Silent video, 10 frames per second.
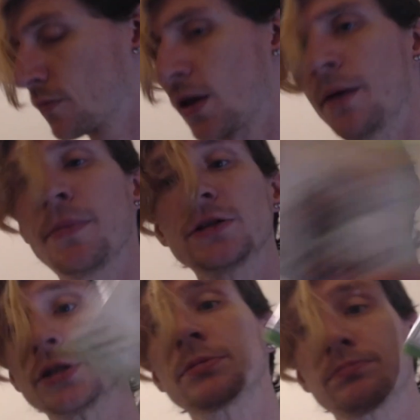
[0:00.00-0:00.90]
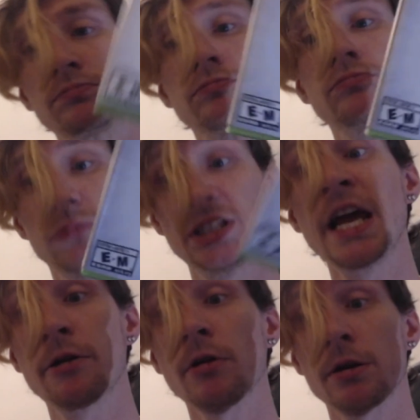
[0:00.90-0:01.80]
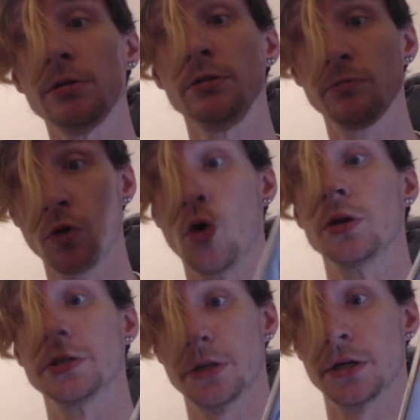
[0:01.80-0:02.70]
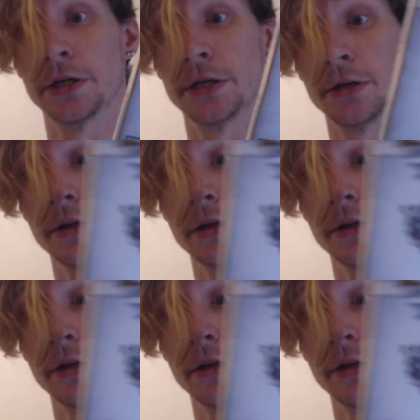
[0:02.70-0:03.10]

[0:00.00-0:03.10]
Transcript: a bunch of Snake Rattle and Roll is on here,